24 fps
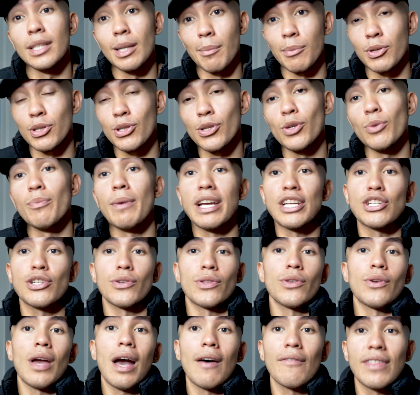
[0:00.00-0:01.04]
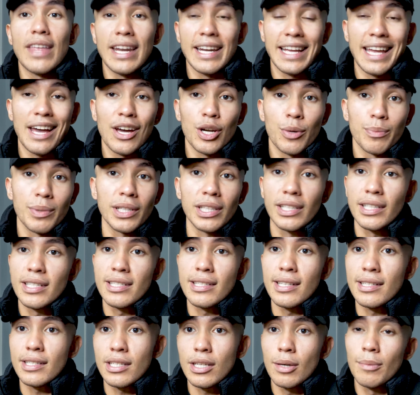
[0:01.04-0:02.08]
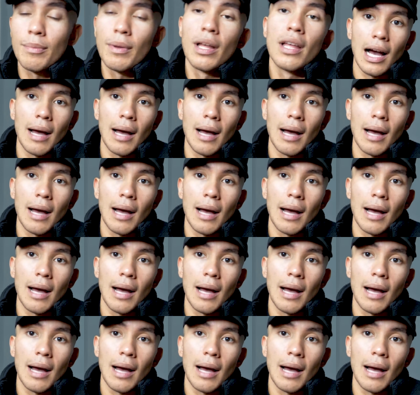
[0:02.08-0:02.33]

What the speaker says: Number 2, make sure that you have that accountability system.